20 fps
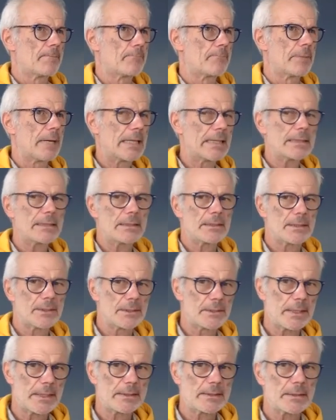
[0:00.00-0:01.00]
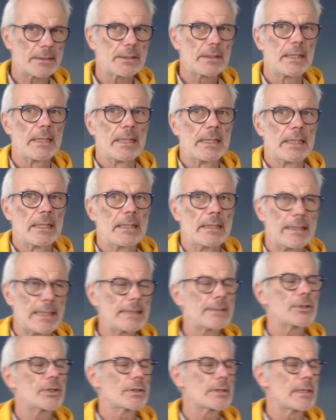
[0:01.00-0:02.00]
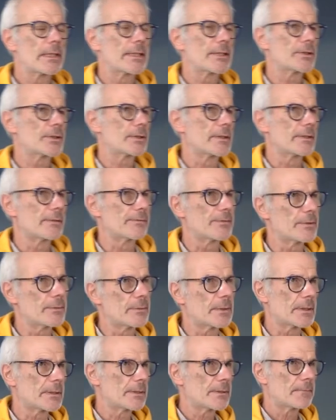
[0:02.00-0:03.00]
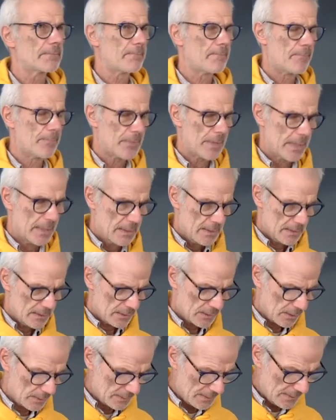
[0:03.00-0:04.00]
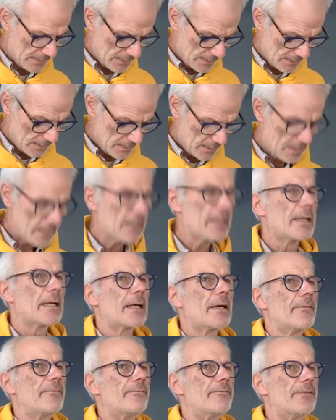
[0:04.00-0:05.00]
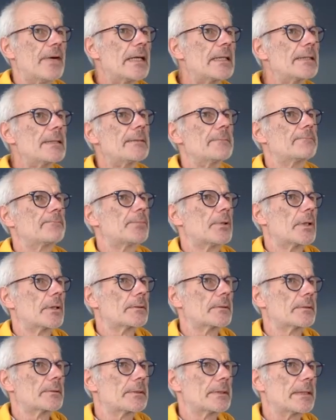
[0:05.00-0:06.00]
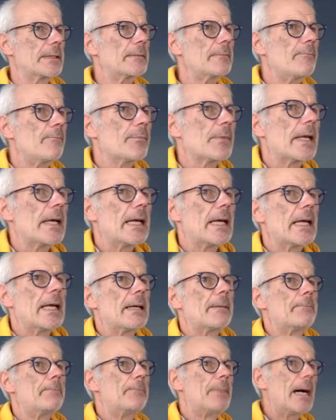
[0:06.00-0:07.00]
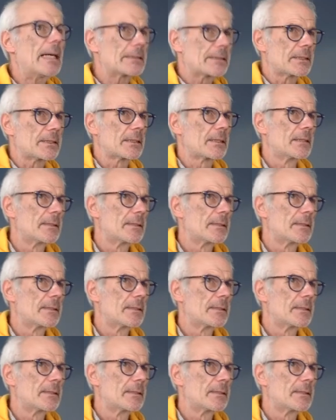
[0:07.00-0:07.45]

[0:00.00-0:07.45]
by strict legislation, if you want. So this is a very important thing, but